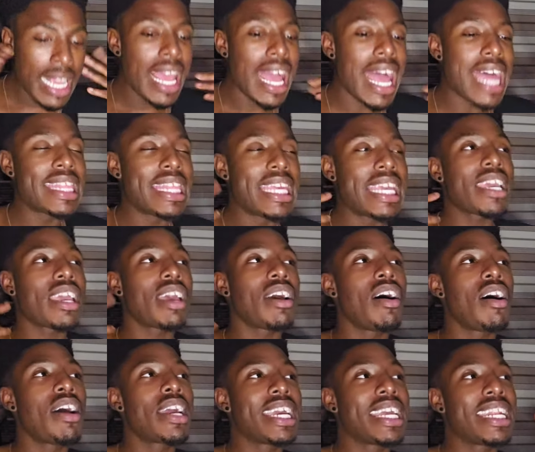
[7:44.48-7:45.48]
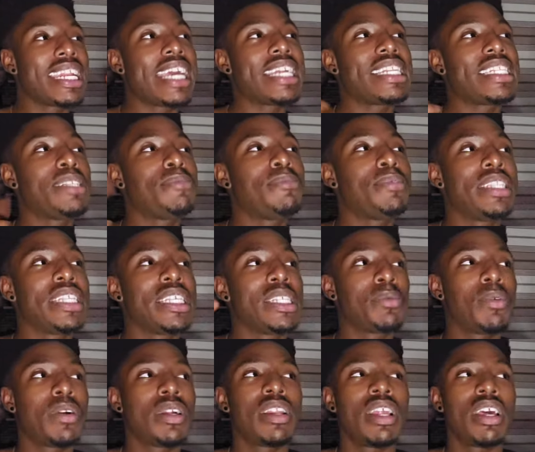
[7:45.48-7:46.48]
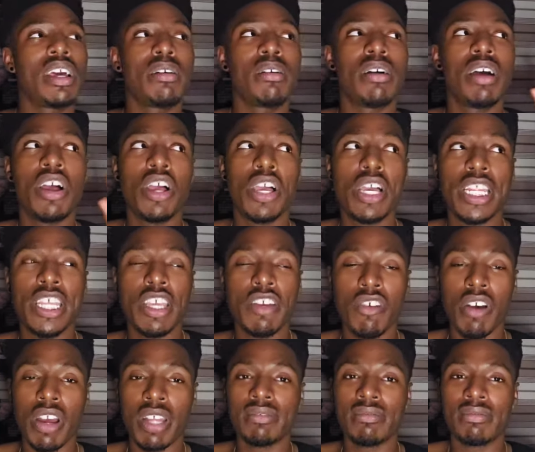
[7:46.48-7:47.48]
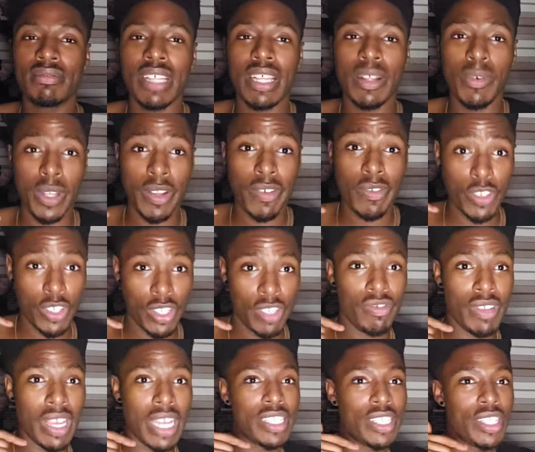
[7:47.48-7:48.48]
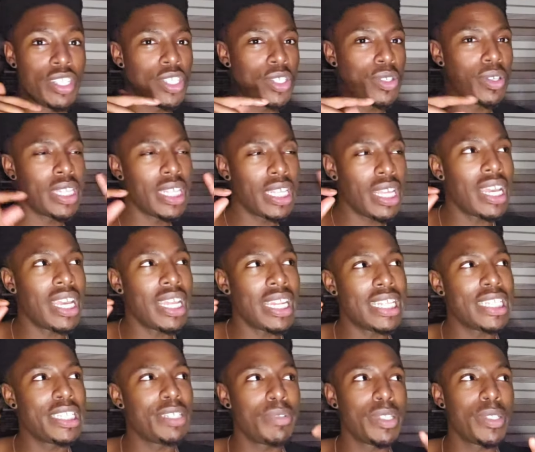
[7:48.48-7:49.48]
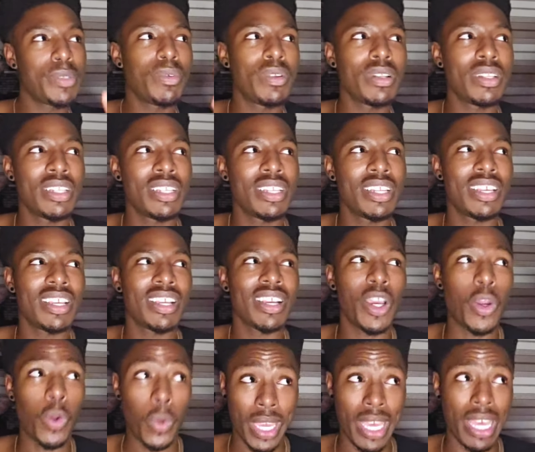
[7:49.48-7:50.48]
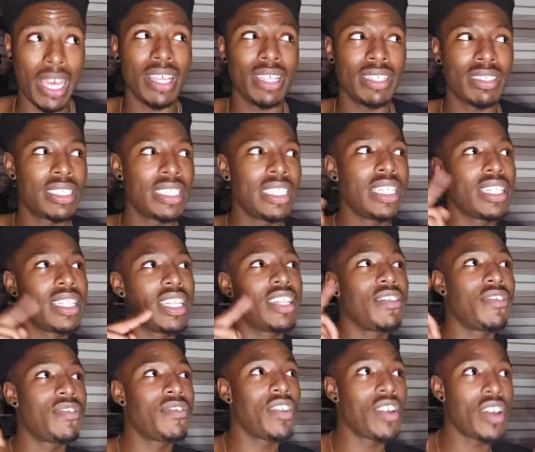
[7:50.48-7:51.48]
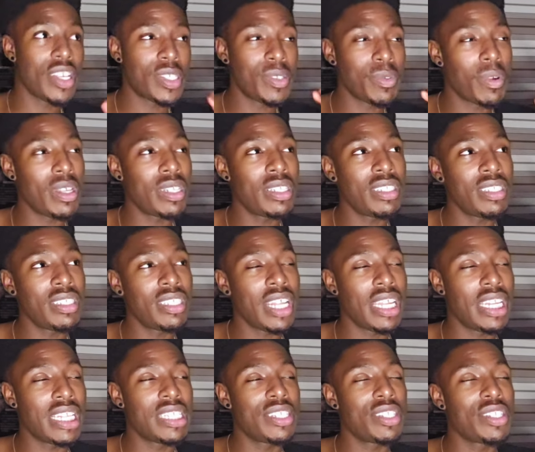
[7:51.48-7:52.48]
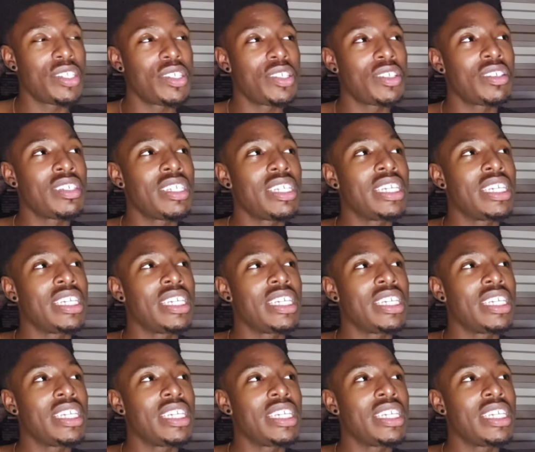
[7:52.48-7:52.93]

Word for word: I think I connected with this one earlier on, the one I've just reacted to. I think I connected with this one quicker than the first one that I listened to.